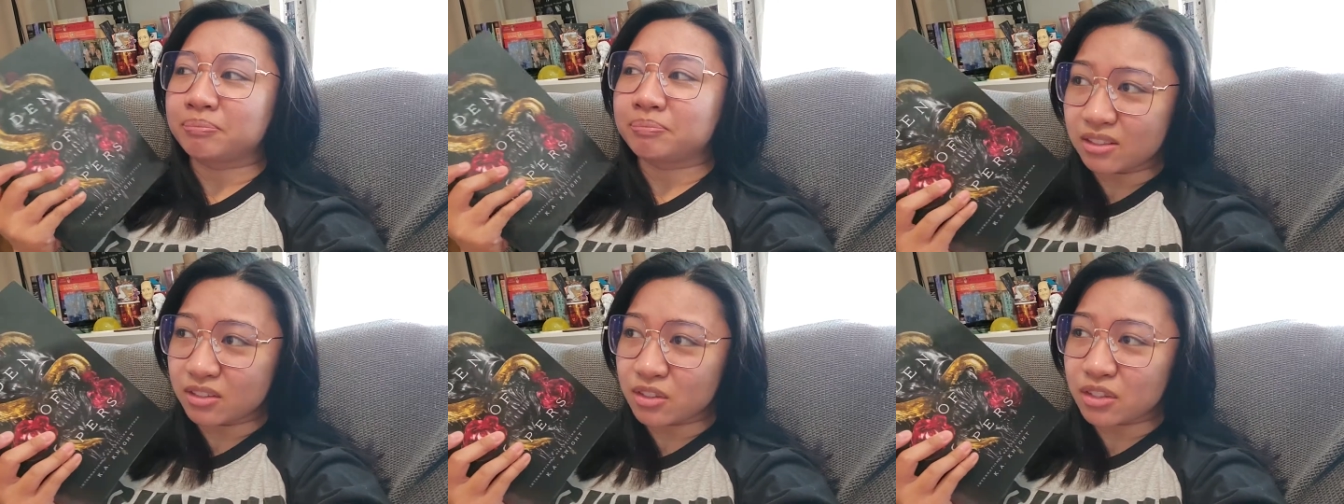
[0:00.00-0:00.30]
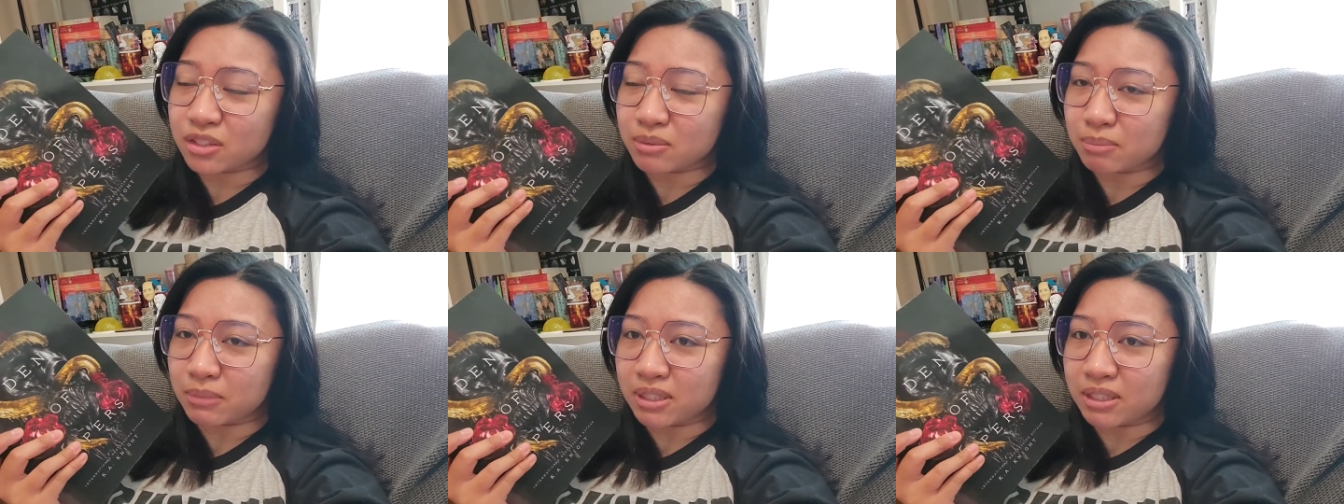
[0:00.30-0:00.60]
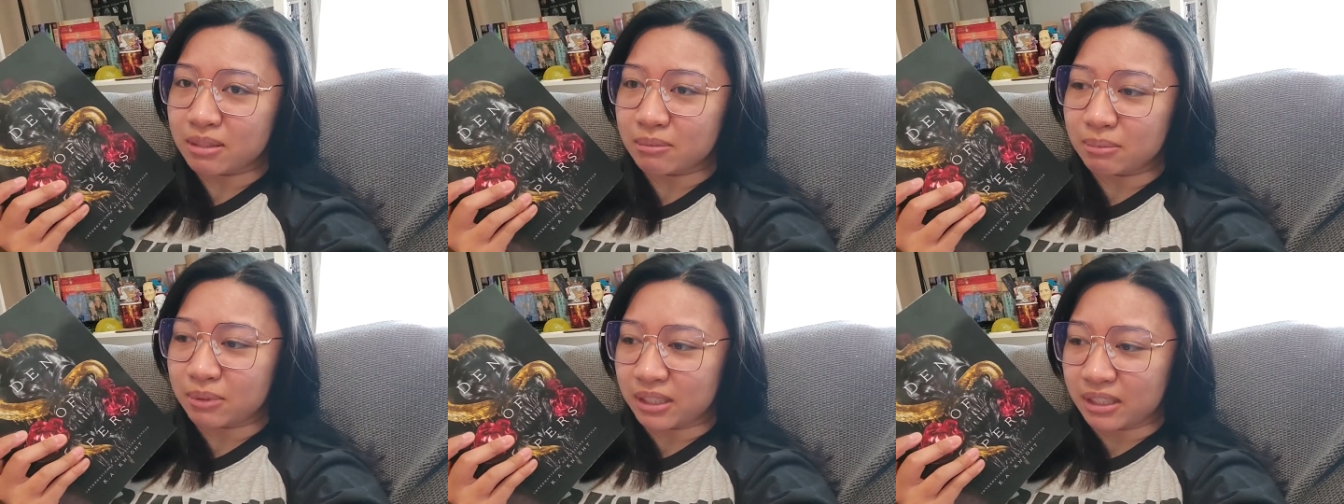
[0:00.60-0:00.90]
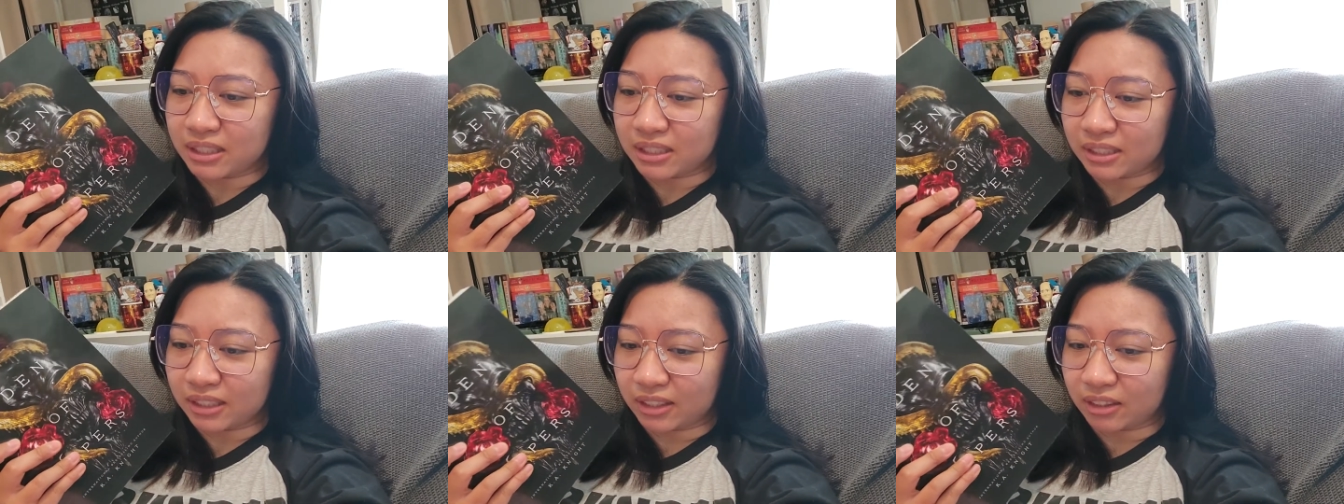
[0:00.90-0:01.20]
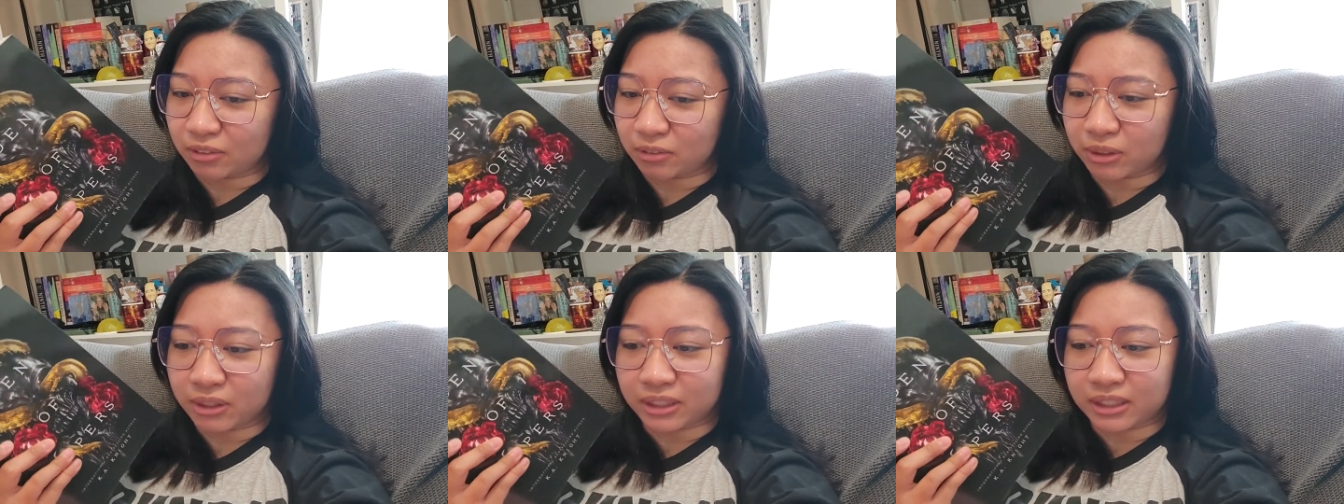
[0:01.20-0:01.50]
That's just me being
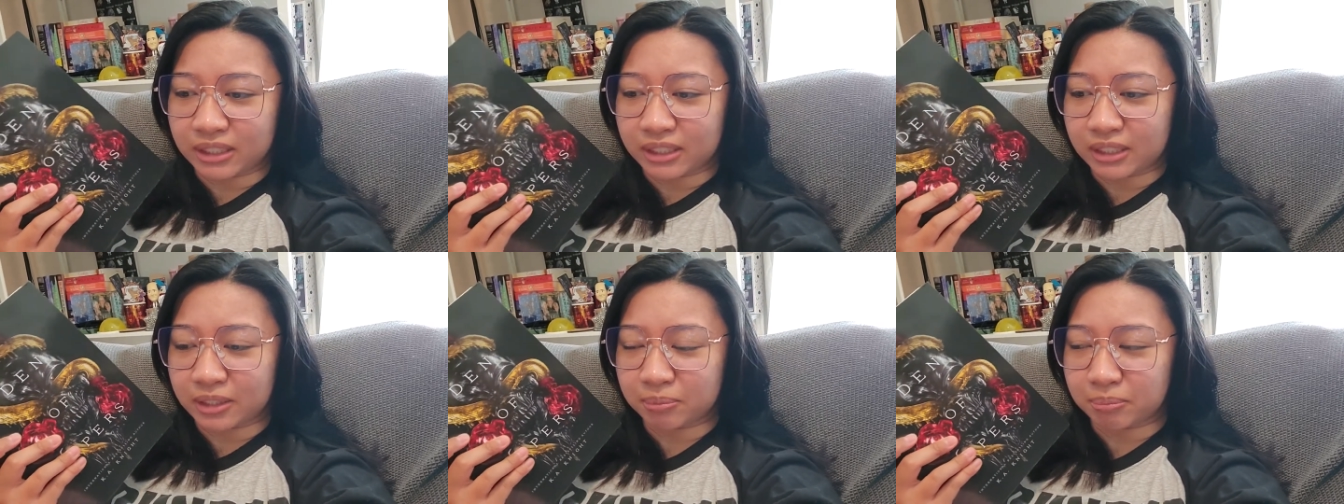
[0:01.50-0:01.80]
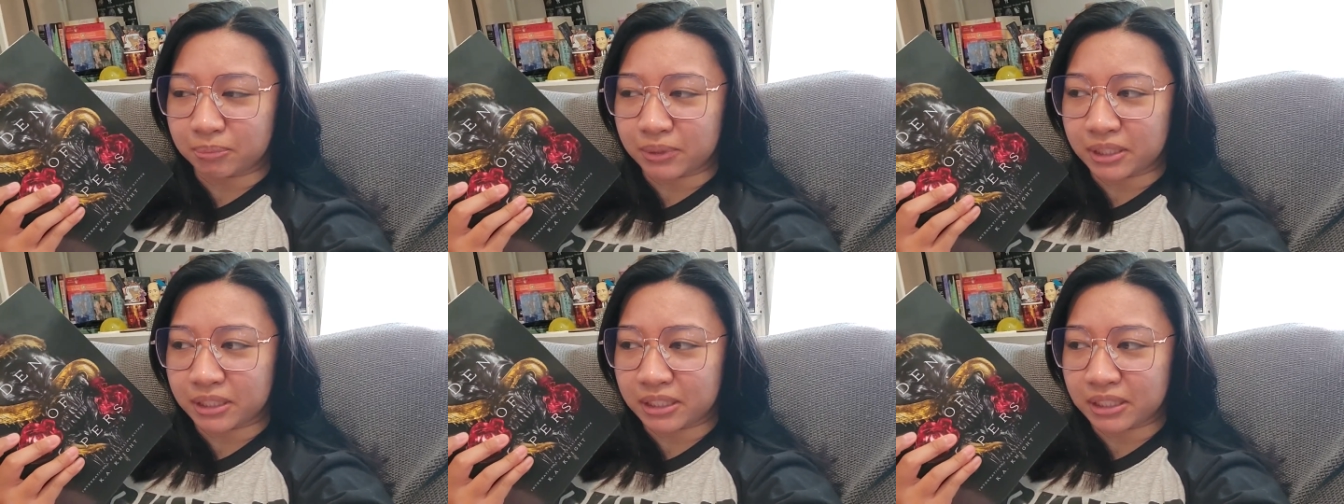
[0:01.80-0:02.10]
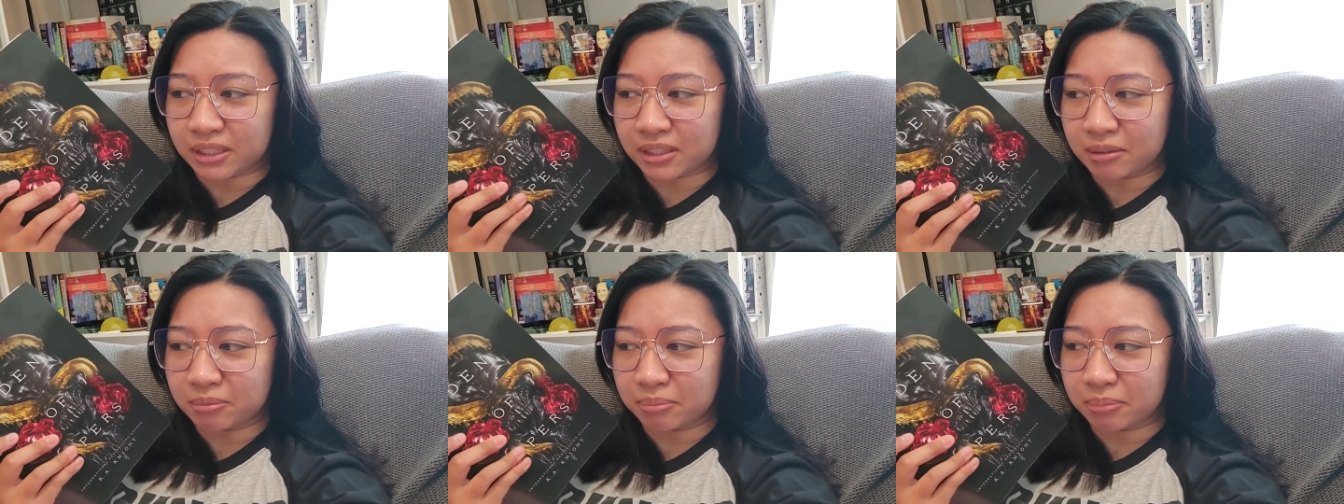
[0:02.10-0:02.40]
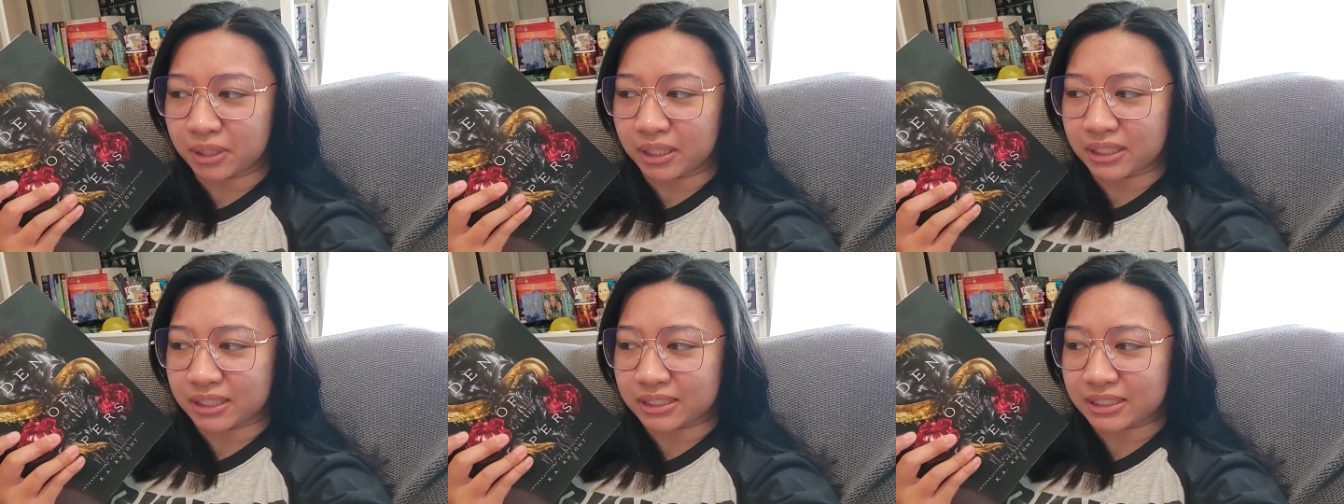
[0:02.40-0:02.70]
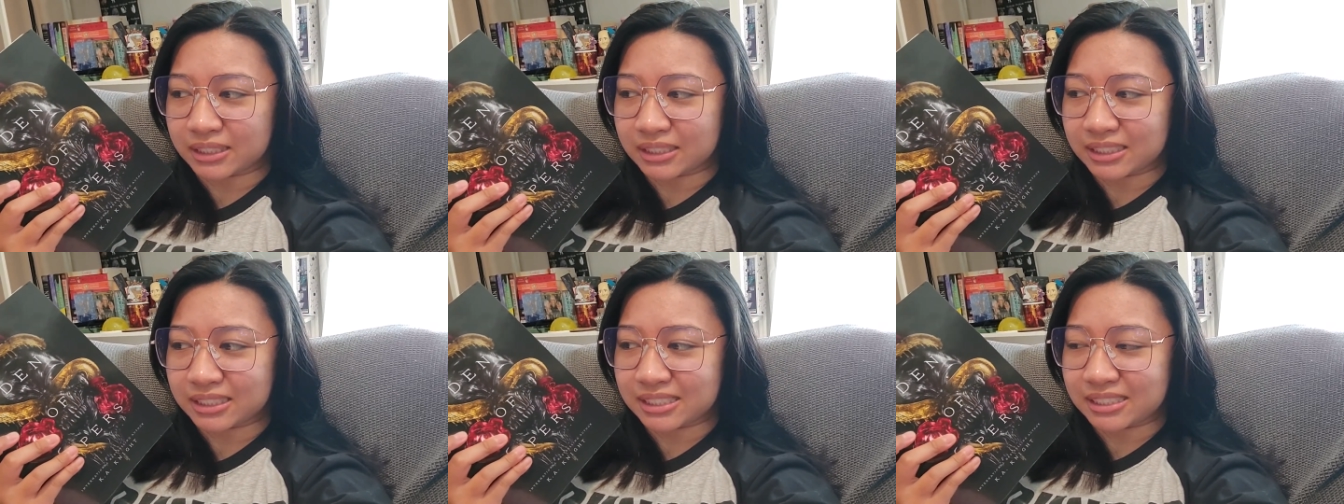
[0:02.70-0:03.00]
like really nitpicky,
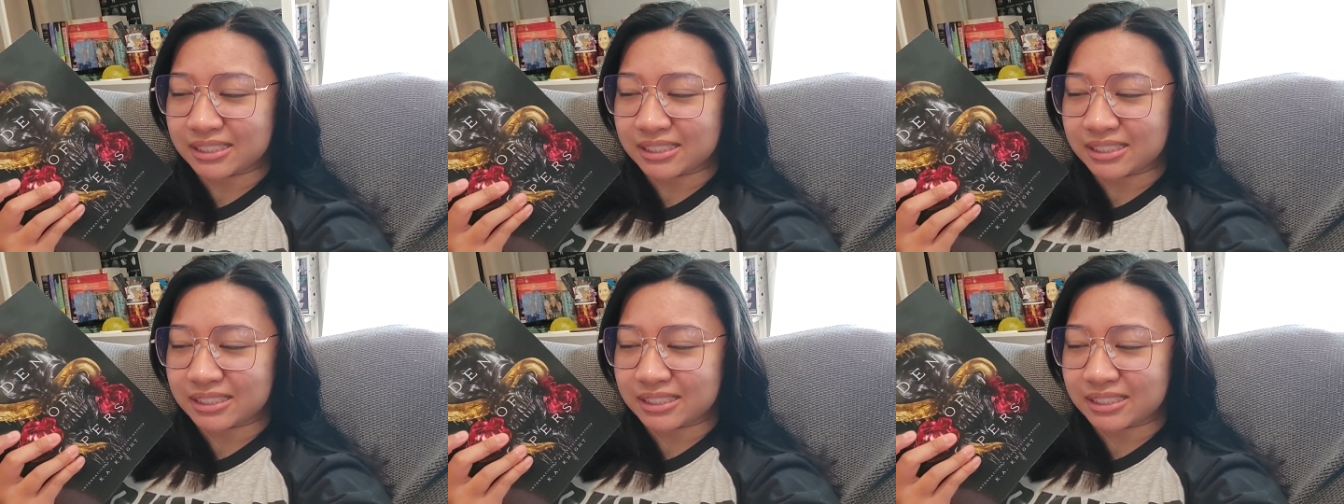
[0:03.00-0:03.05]
but